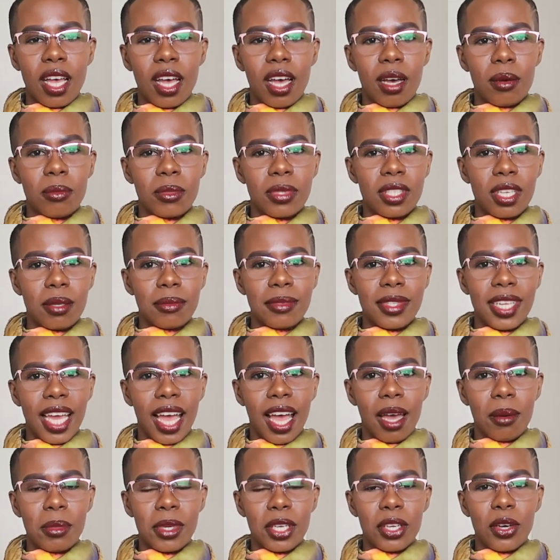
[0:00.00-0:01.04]
Um, some
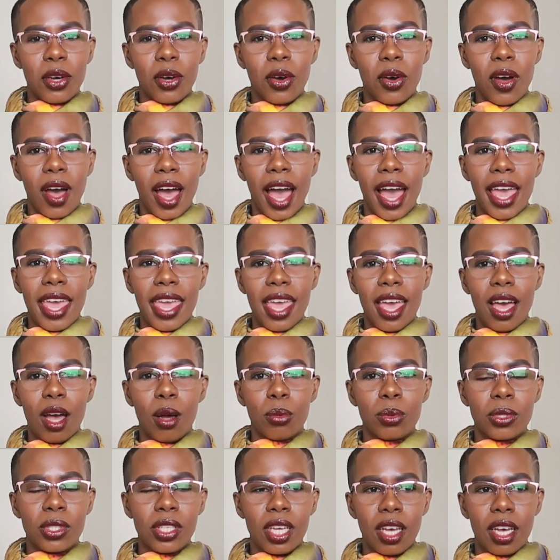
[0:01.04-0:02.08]
time ago, I
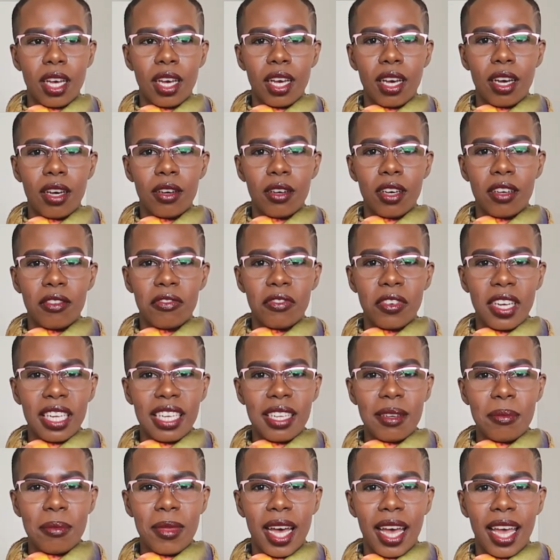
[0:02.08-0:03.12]
helped uh, a
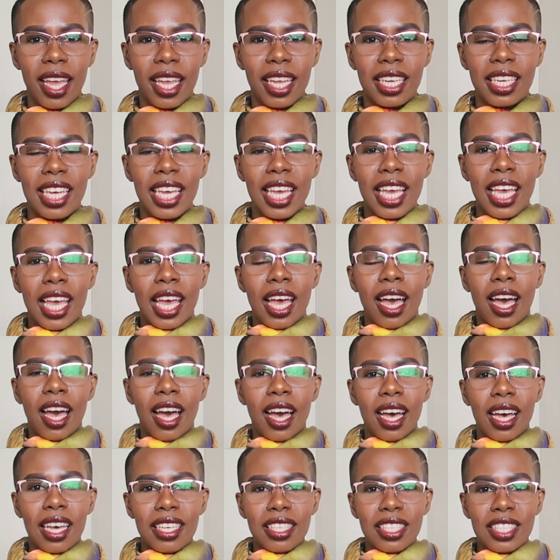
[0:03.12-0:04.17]
friend of mine
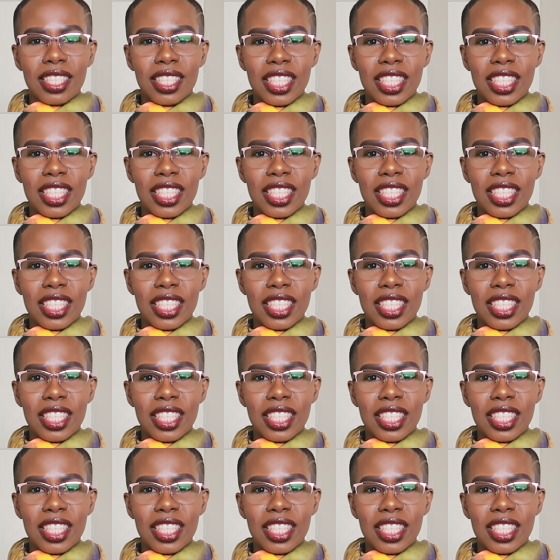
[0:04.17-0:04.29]
uh,